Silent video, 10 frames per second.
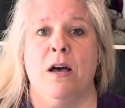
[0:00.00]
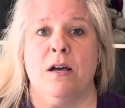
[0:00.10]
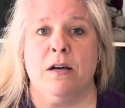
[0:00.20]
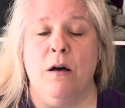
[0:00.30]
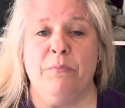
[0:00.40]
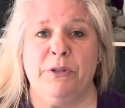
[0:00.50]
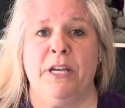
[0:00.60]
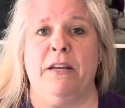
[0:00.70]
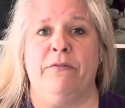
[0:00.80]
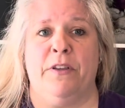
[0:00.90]

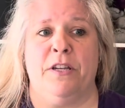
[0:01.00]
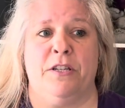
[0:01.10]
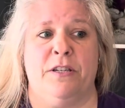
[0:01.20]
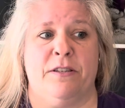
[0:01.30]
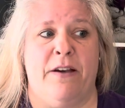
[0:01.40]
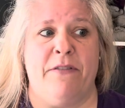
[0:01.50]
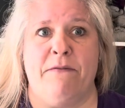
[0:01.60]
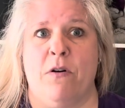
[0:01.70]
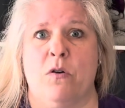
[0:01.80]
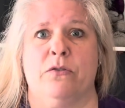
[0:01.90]
complete finishes,
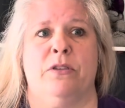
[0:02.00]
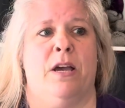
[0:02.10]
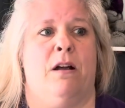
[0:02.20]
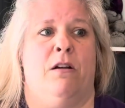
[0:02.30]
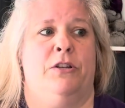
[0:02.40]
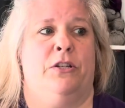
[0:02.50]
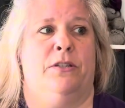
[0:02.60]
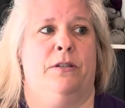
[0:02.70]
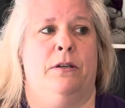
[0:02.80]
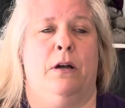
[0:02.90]
FFOs that are
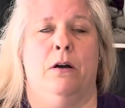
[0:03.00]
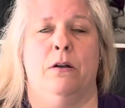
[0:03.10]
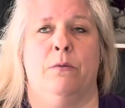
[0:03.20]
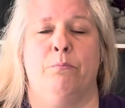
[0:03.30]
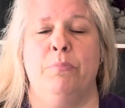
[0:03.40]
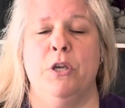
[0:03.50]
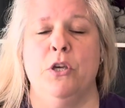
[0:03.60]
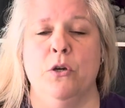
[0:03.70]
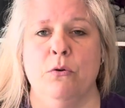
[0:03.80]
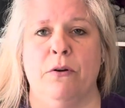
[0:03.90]
just
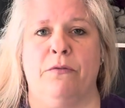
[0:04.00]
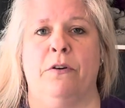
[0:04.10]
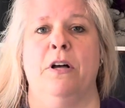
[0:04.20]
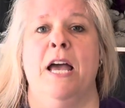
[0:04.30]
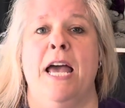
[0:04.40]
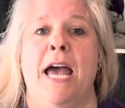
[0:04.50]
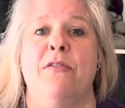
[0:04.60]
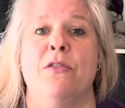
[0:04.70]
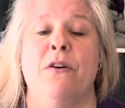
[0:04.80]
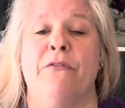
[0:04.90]
beautiful.
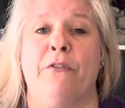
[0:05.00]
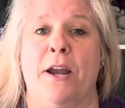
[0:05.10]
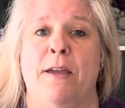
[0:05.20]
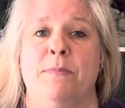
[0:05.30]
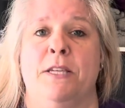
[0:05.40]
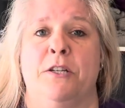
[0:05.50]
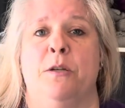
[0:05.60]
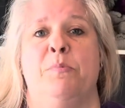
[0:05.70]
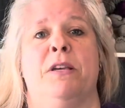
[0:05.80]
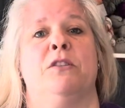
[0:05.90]
And the frames that she
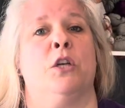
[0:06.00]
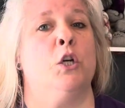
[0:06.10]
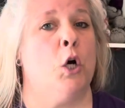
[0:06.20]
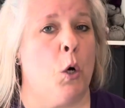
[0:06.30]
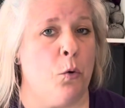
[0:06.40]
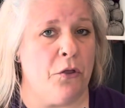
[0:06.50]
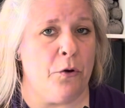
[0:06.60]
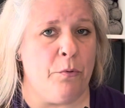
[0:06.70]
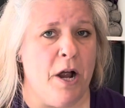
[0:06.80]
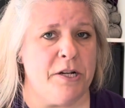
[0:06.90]
picks to go with her
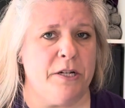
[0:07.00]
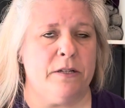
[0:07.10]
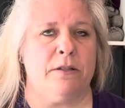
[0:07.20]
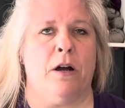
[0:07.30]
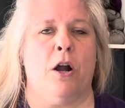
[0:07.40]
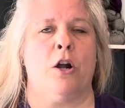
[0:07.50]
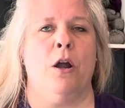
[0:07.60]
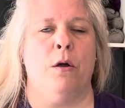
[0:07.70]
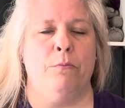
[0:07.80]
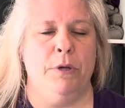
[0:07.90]
projects are
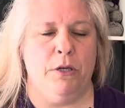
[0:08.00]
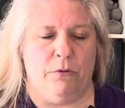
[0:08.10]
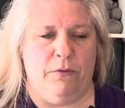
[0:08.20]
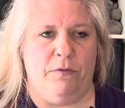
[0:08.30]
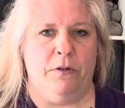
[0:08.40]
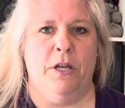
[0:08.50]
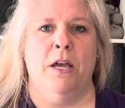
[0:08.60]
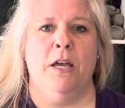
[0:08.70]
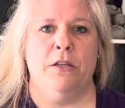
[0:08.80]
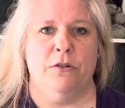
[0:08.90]
beautiful.
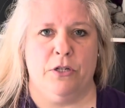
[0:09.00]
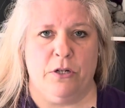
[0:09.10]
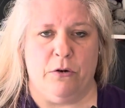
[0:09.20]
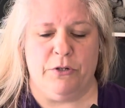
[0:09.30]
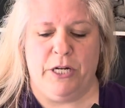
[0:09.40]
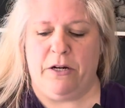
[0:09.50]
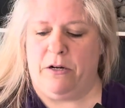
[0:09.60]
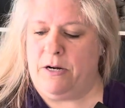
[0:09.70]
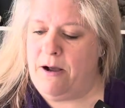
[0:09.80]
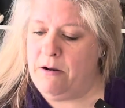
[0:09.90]
You should go check
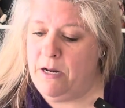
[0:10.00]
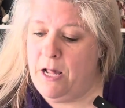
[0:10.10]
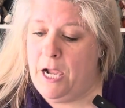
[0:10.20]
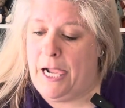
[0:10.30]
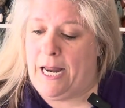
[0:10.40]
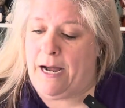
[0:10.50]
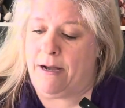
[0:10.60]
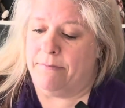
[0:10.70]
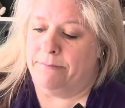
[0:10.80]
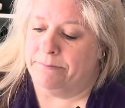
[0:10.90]
her out.
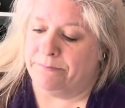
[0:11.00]
And